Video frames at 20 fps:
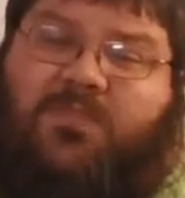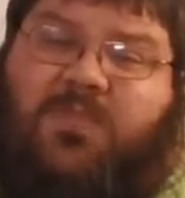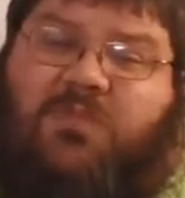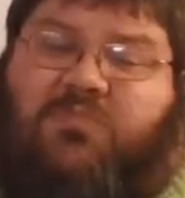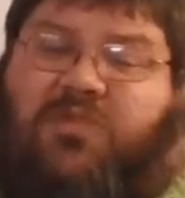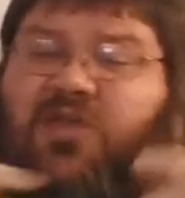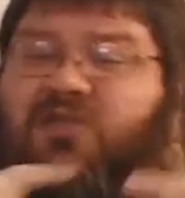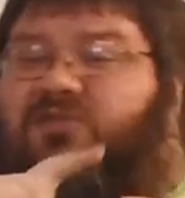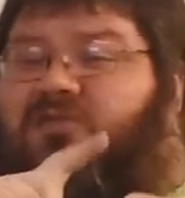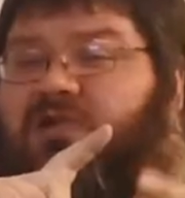
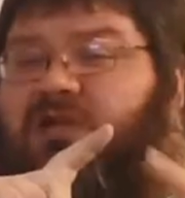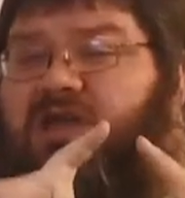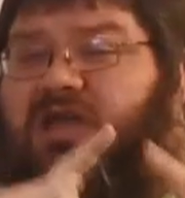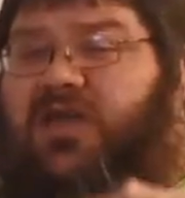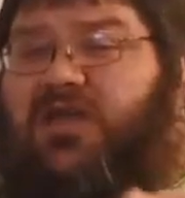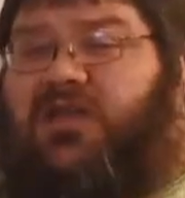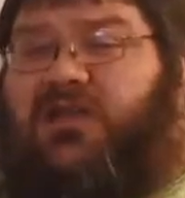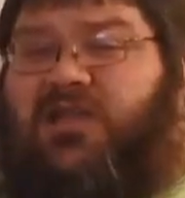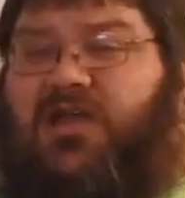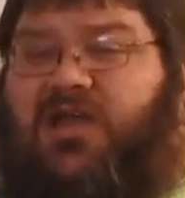Make sure you
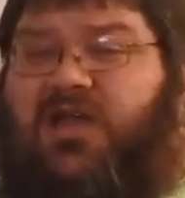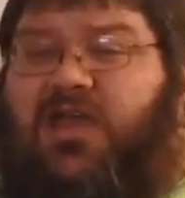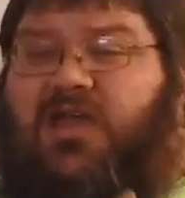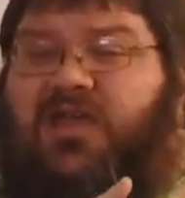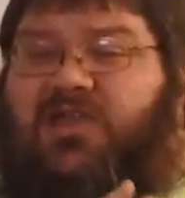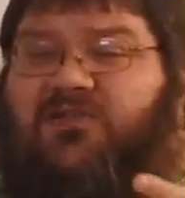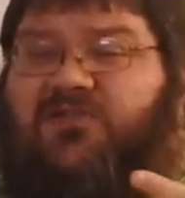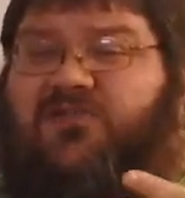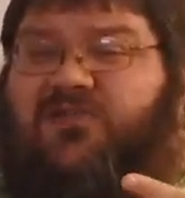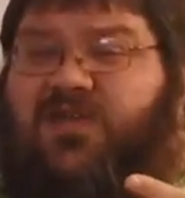hit like
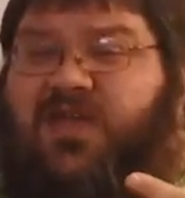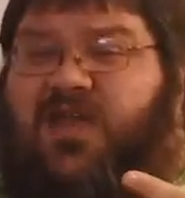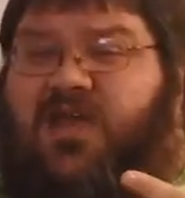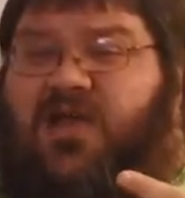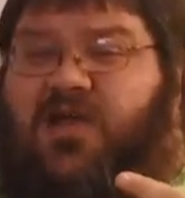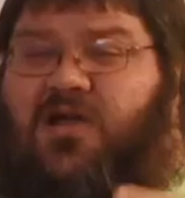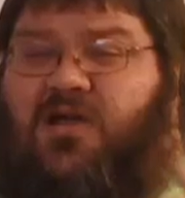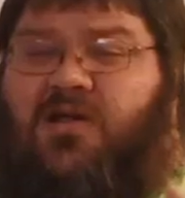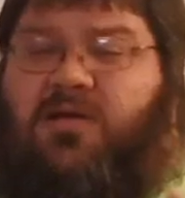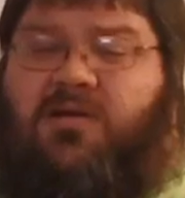and
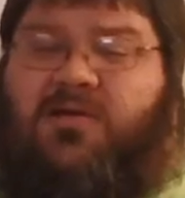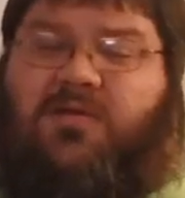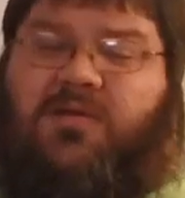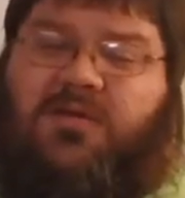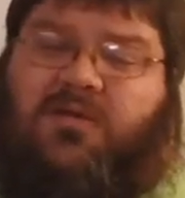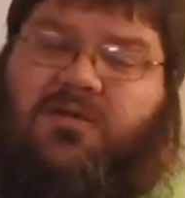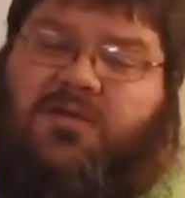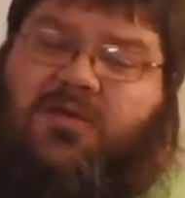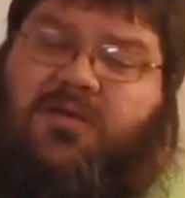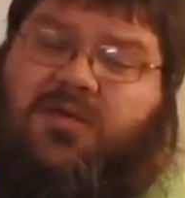share.
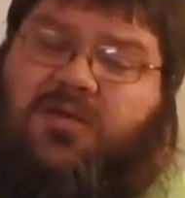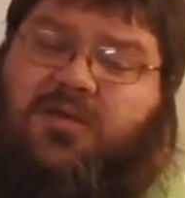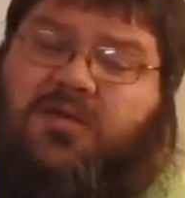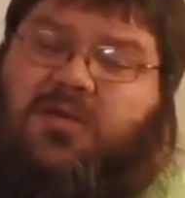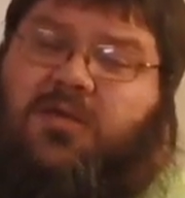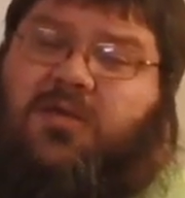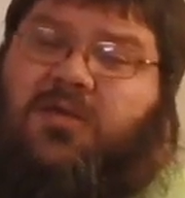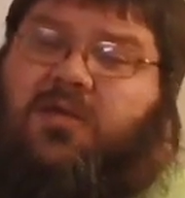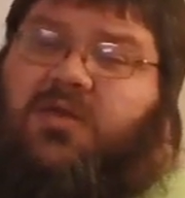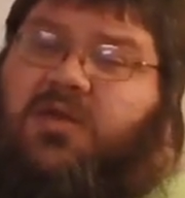
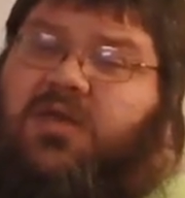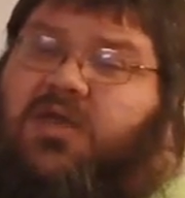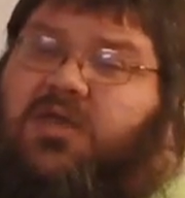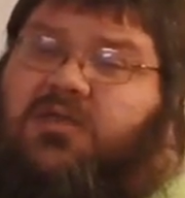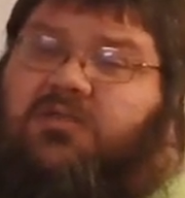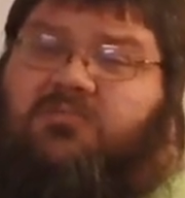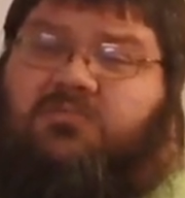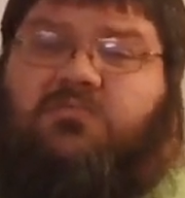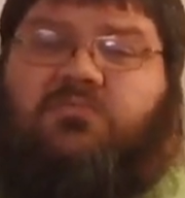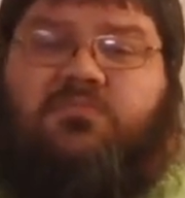
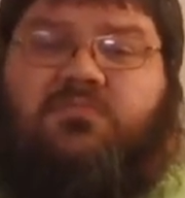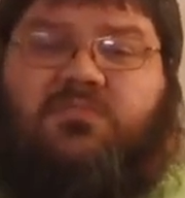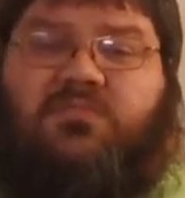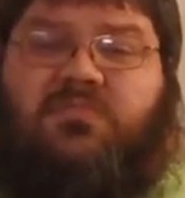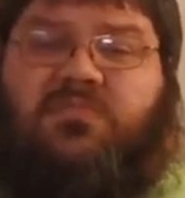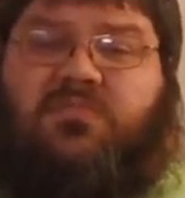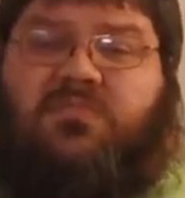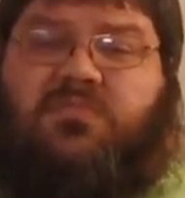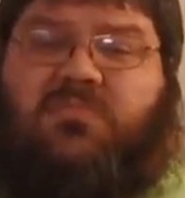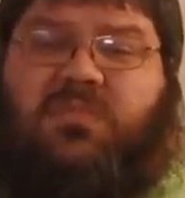And
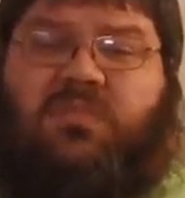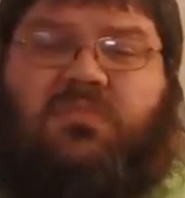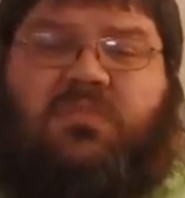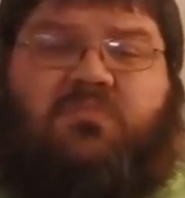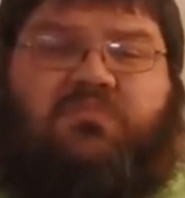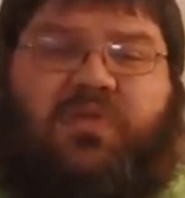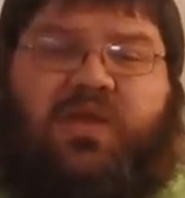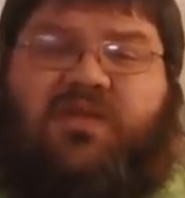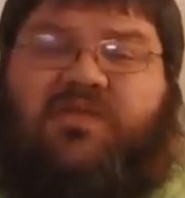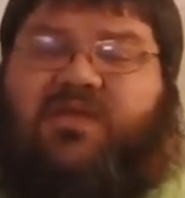
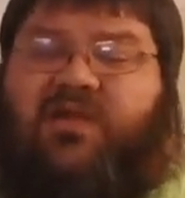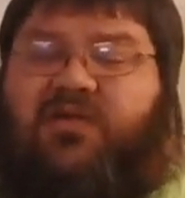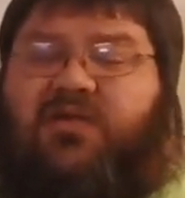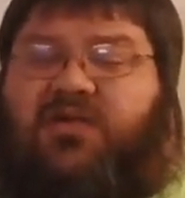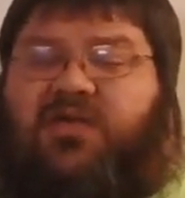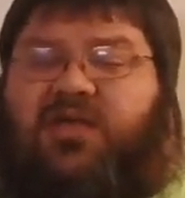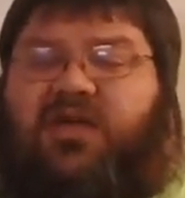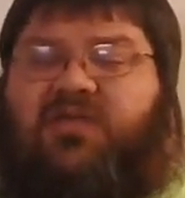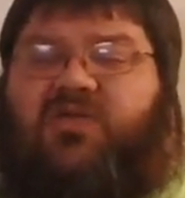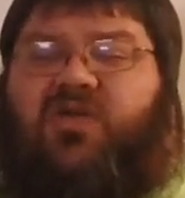
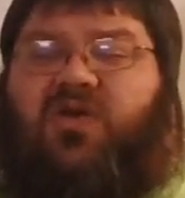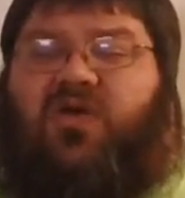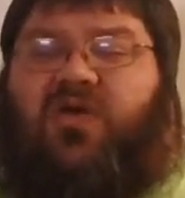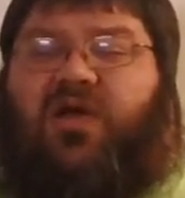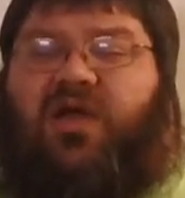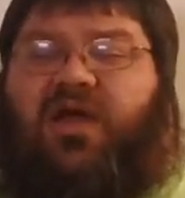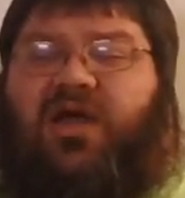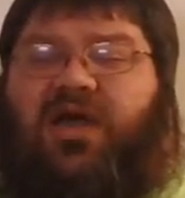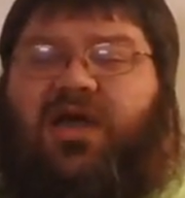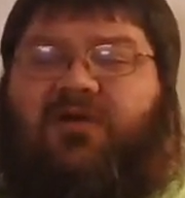basically that's
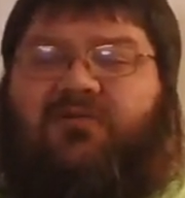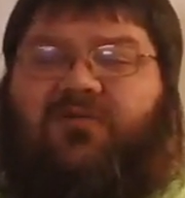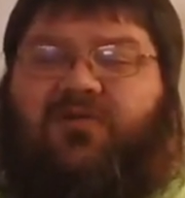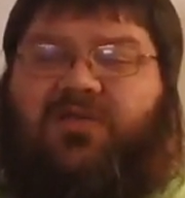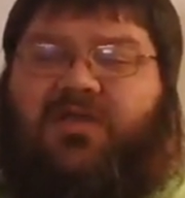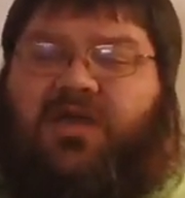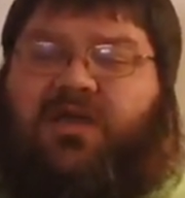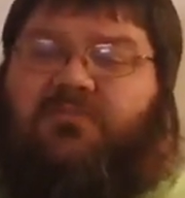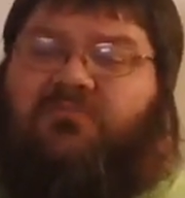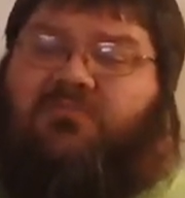all I have
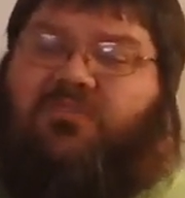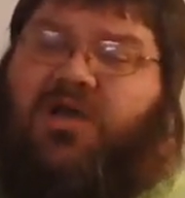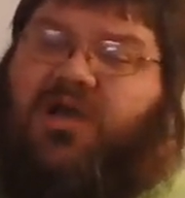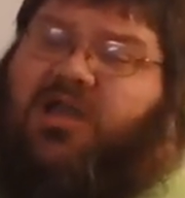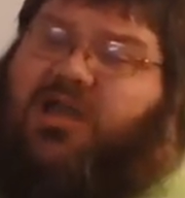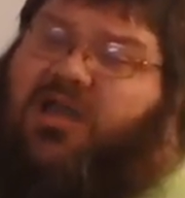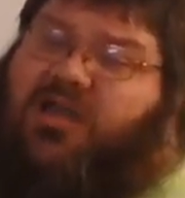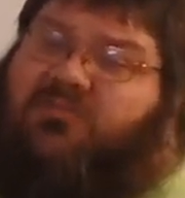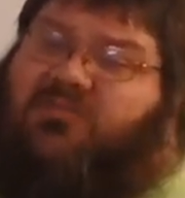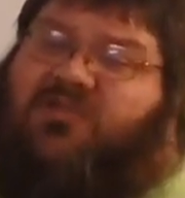on that. My
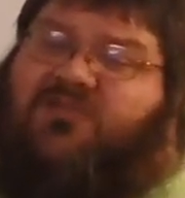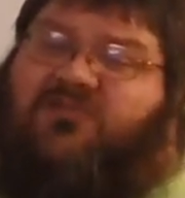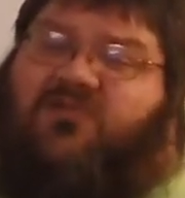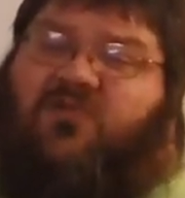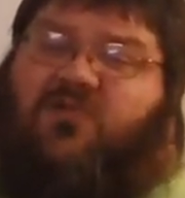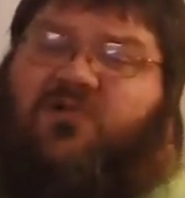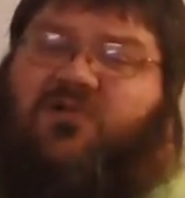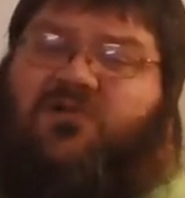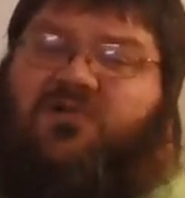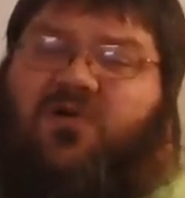name is
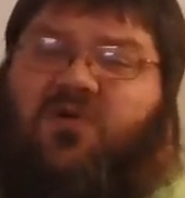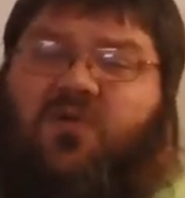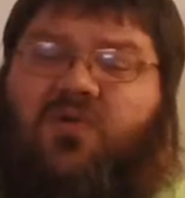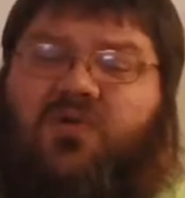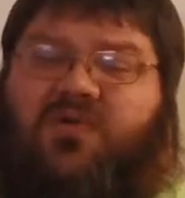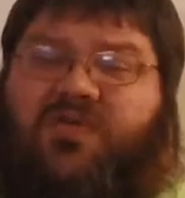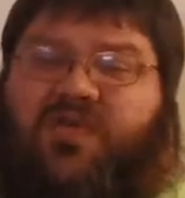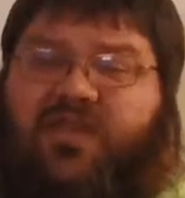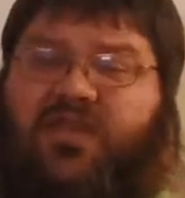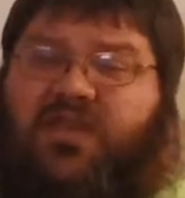George
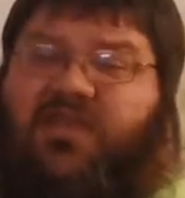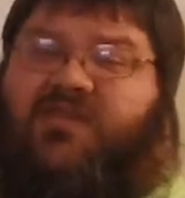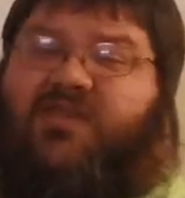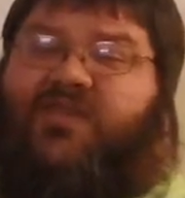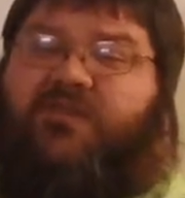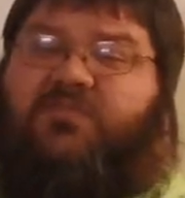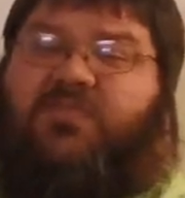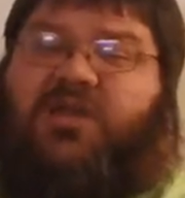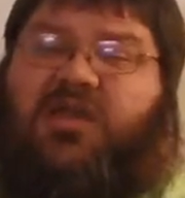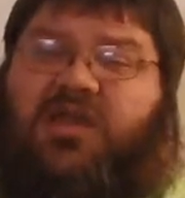Coles and this
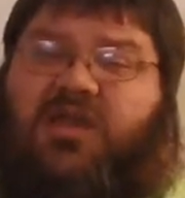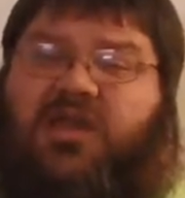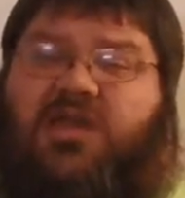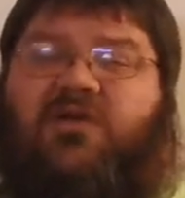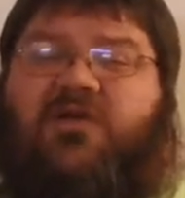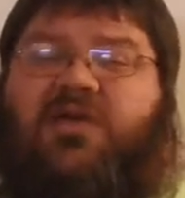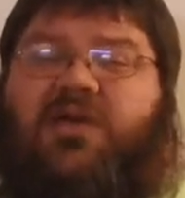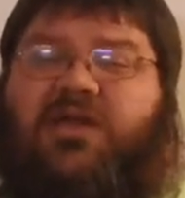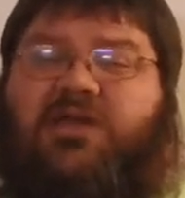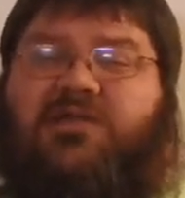has been a
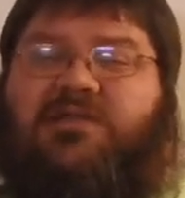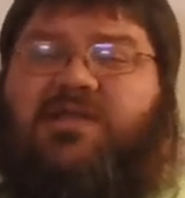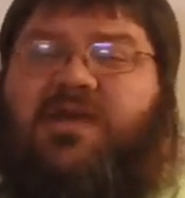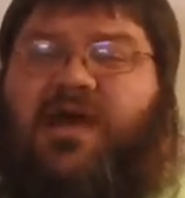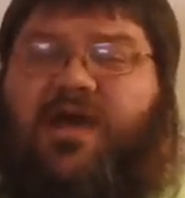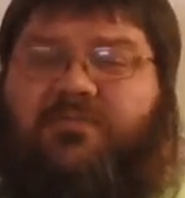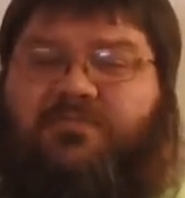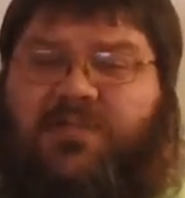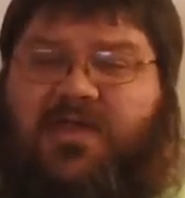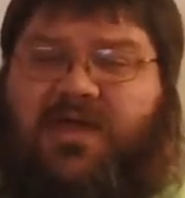Heel Heat
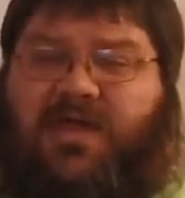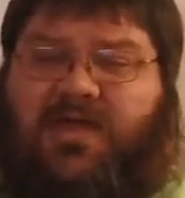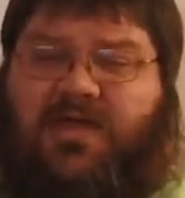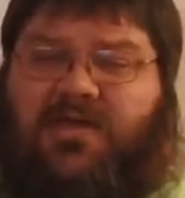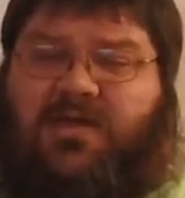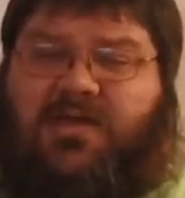Top 10.